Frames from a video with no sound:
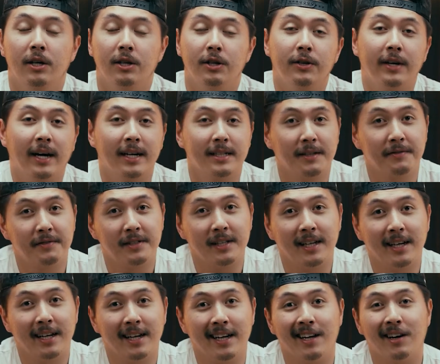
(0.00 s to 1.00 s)
You guys have
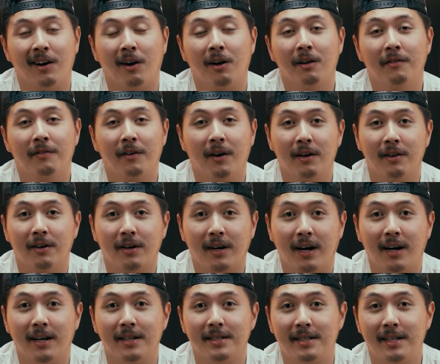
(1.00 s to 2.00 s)
seen it in all of our other
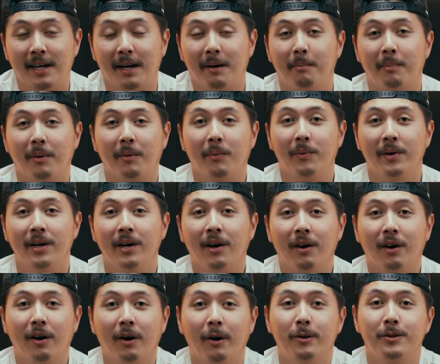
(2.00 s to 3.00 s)
content, but we
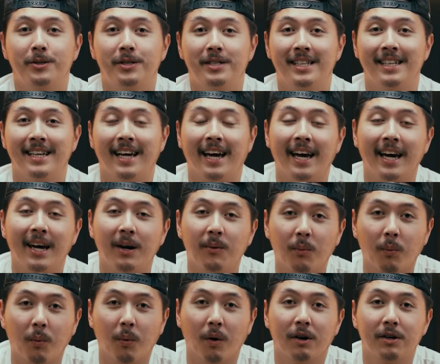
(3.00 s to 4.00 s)
are hosting a
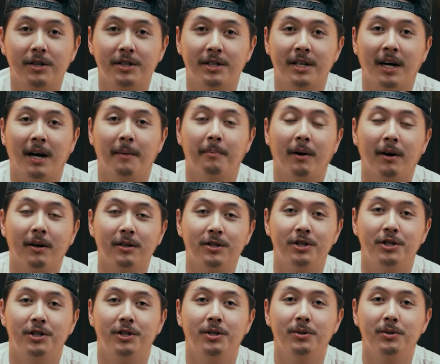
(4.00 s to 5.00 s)
workshop on
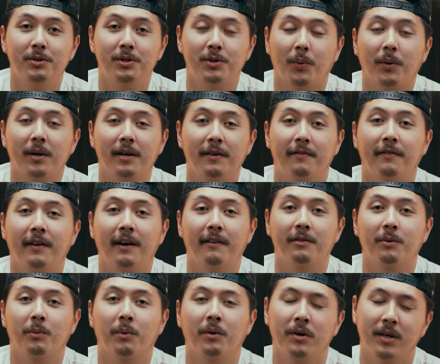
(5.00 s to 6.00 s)
June
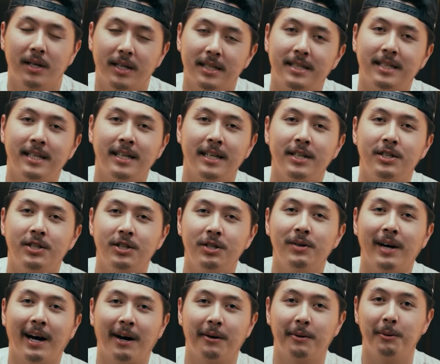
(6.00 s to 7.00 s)
25th. We're going to teach
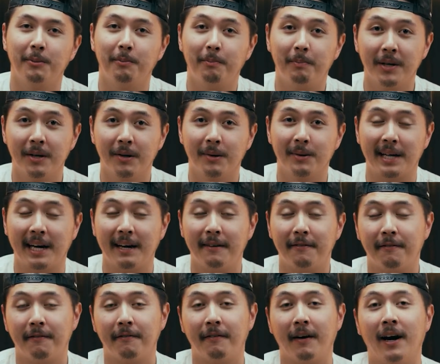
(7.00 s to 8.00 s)
you how to build a
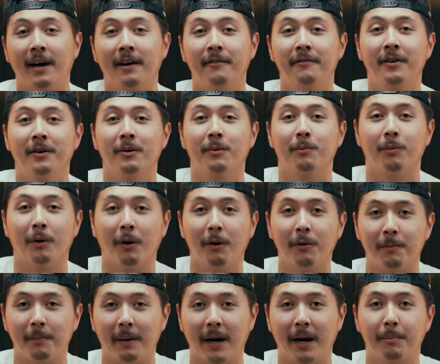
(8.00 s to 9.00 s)
5-year
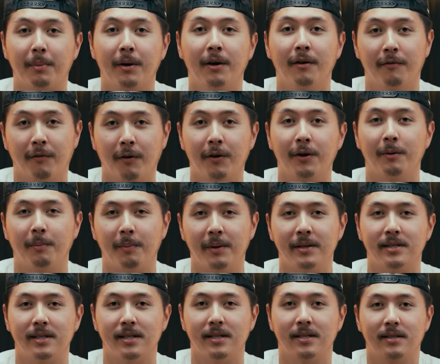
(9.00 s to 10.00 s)
roadmap for your
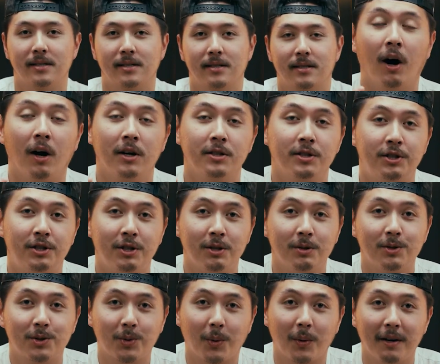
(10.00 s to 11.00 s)
business. On
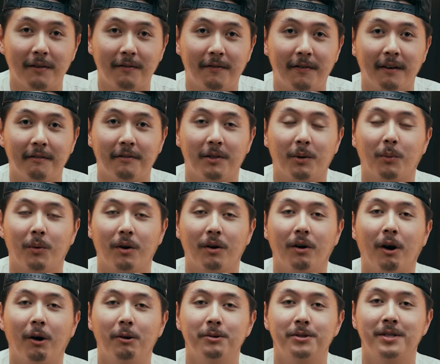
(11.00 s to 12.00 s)
June 25th, we're
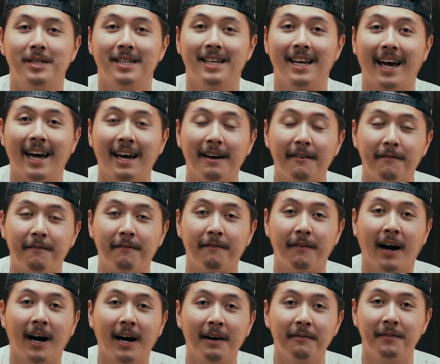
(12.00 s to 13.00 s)
hosting a
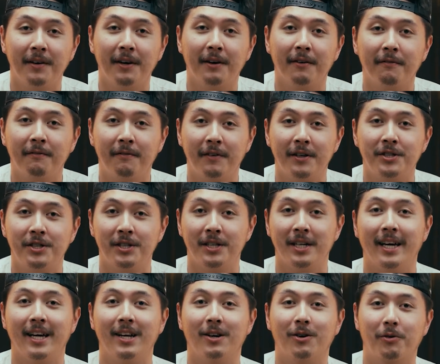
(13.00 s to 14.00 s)
5-year vision
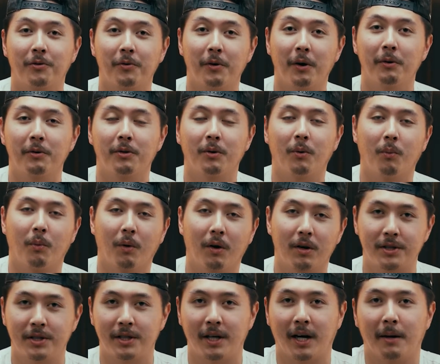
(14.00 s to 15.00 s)
and growth
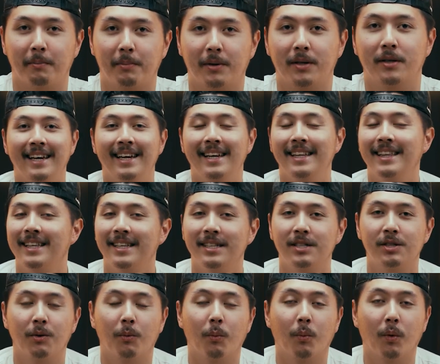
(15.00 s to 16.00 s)
workshop. In
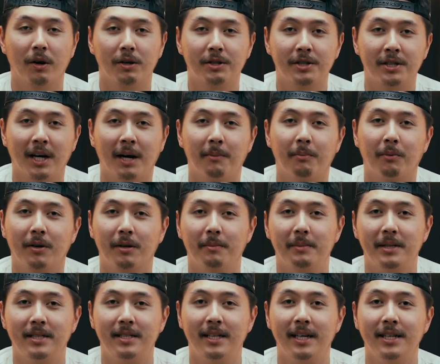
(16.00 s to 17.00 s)
this workshop, we're going
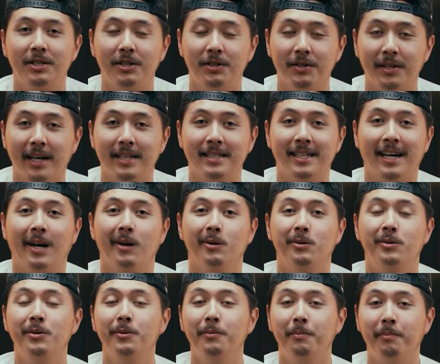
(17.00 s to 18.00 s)
to be teaching you guys how
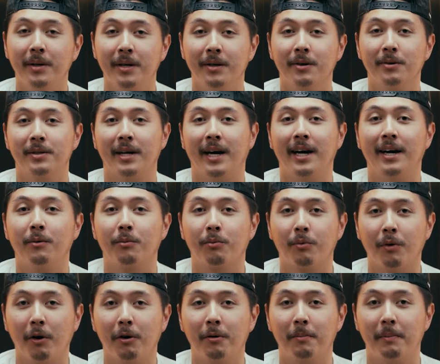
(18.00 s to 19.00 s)
to build a
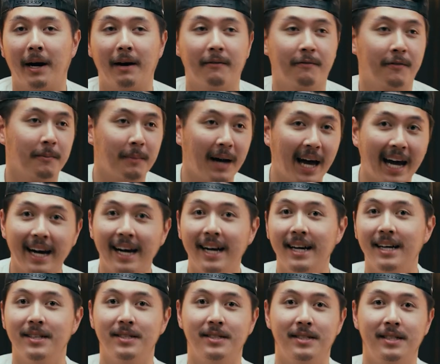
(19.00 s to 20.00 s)
roadmap from A
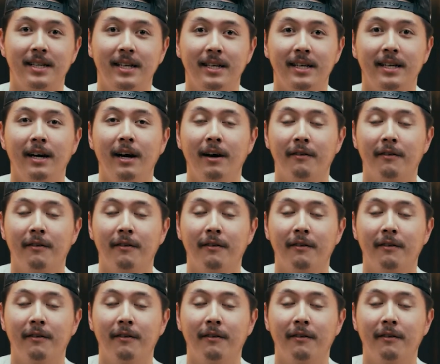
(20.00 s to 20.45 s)
to Z